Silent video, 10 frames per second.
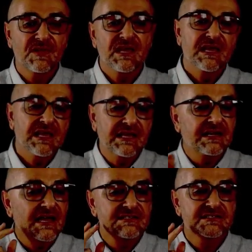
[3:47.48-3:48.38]
It
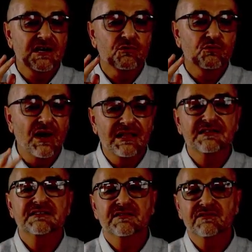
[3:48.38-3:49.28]
has a
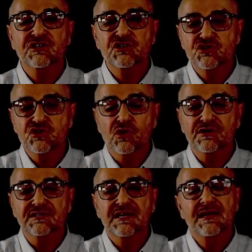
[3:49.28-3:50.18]
relatively short
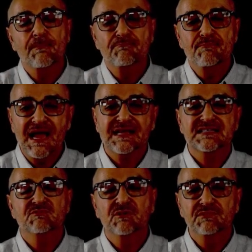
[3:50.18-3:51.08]

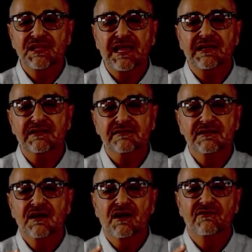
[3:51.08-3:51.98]
maximum length
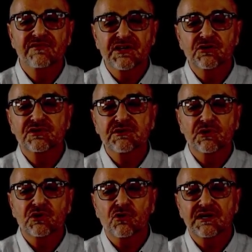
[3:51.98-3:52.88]
of VOD
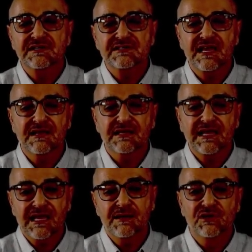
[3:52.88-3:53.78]
recording
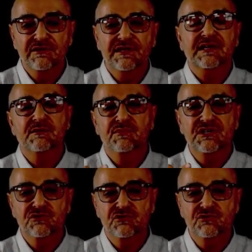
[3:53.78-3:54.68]
cable that can be
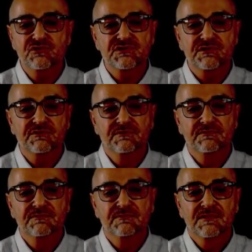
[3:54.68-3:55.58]
used.
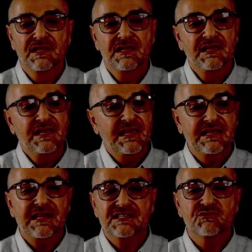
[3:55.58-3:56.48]
It
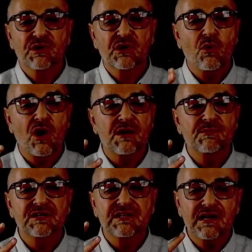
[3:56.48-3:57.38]
has a requirement
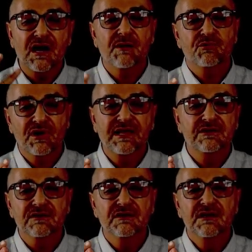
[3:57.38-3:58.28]
of the
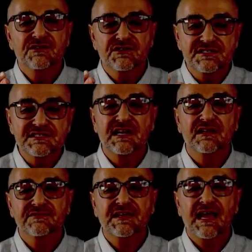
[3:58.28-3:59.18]
operator to
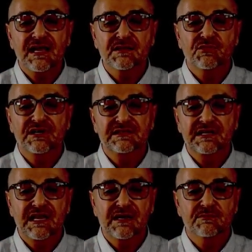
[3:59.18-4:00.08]
self-calibrate the
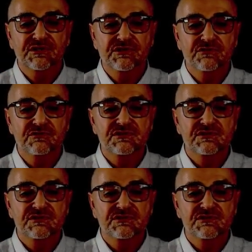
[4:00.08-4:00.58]
cable used,